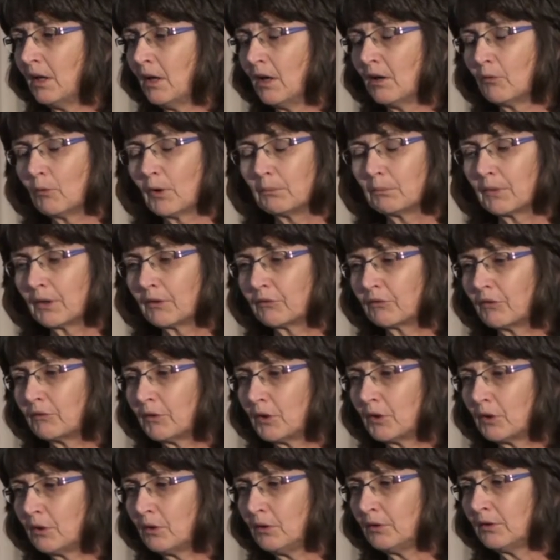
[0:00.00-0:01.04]
one month of
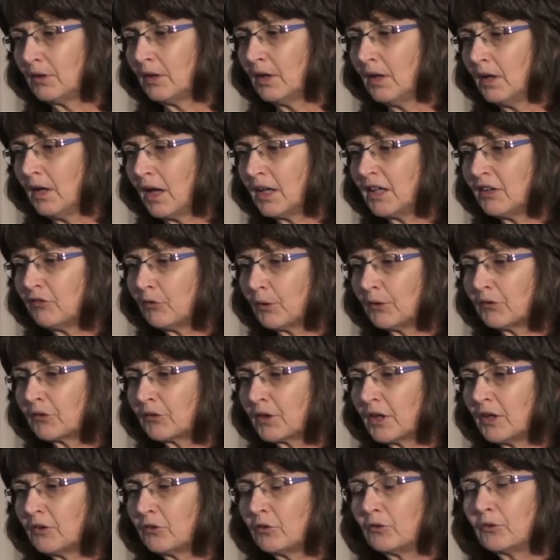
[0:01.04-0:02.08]
old. And if one's
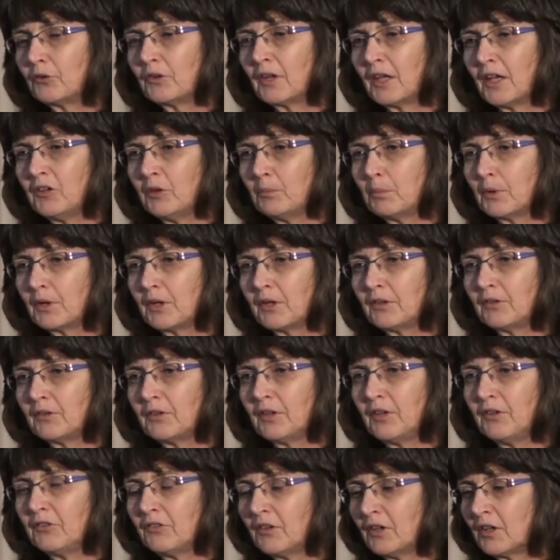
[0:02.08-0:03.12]
going to do the antibody
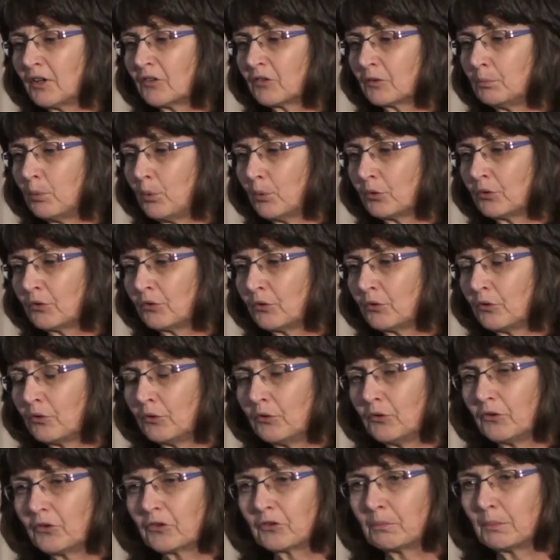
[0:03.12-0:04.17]
testing, it's important to
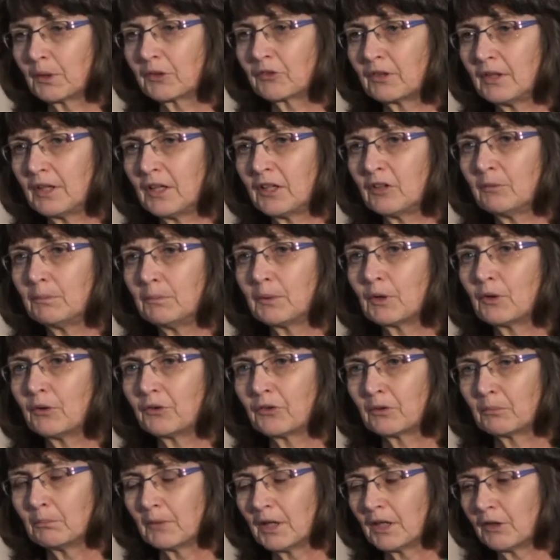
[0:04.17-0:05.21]
do this much later because
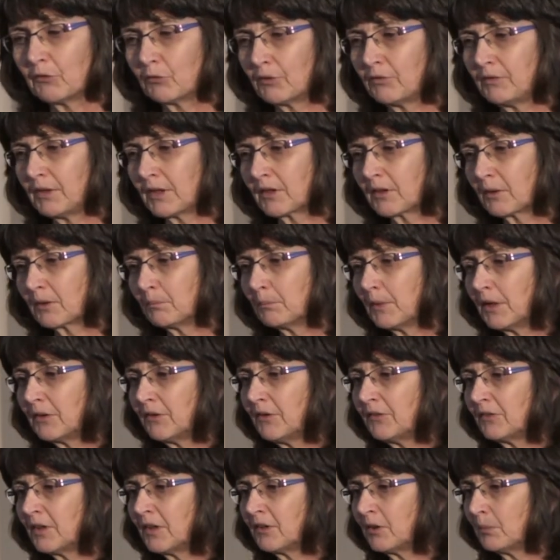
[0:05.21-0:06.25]
it might reflect the
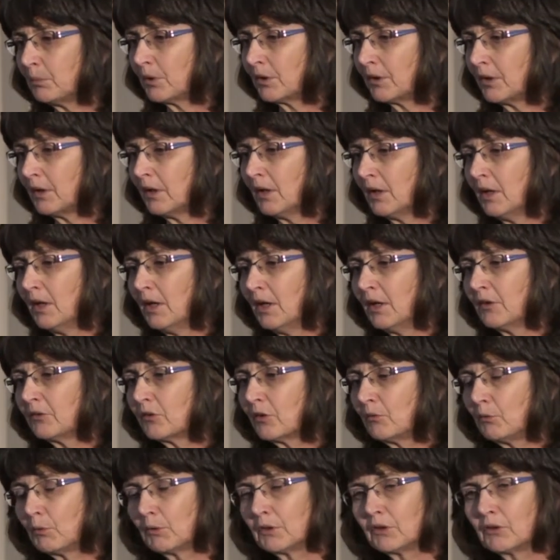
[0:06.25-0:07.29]
mother's antibody.
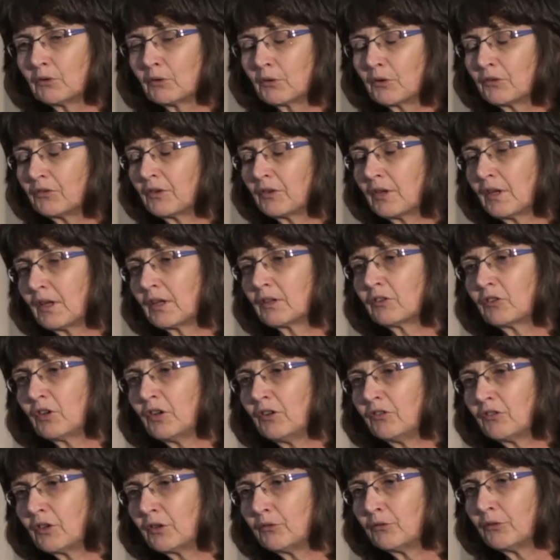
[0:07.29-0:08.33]
So we want to look at
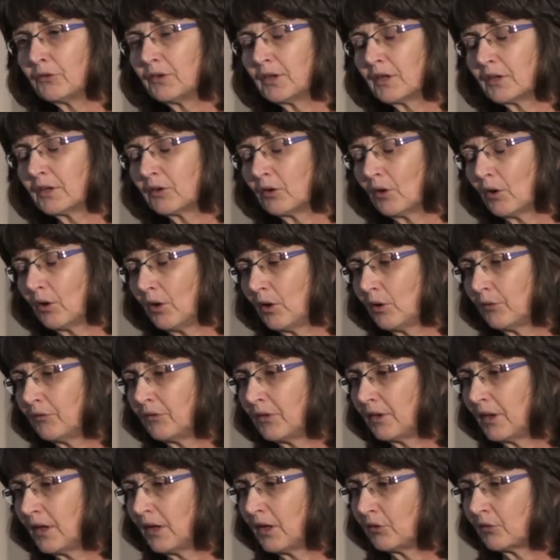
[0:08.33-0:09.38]
testing for that over
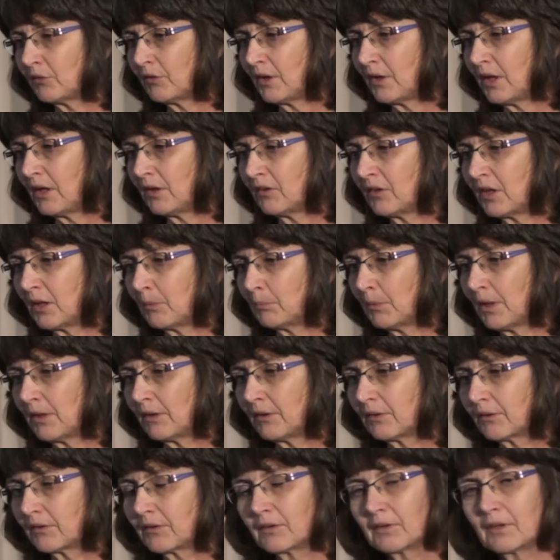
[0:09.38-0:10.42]
the age of 18
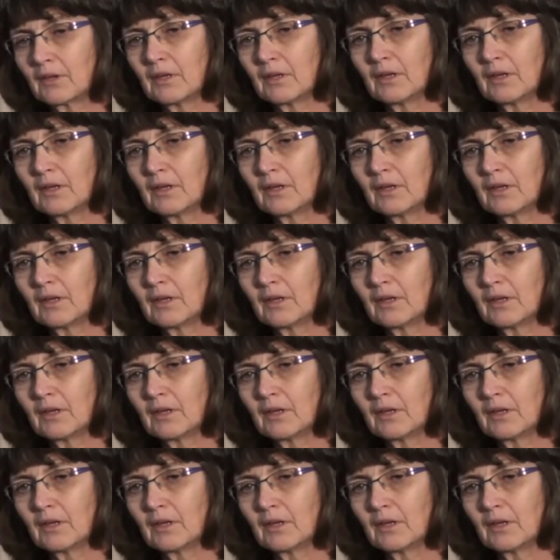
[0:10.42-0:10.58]
months.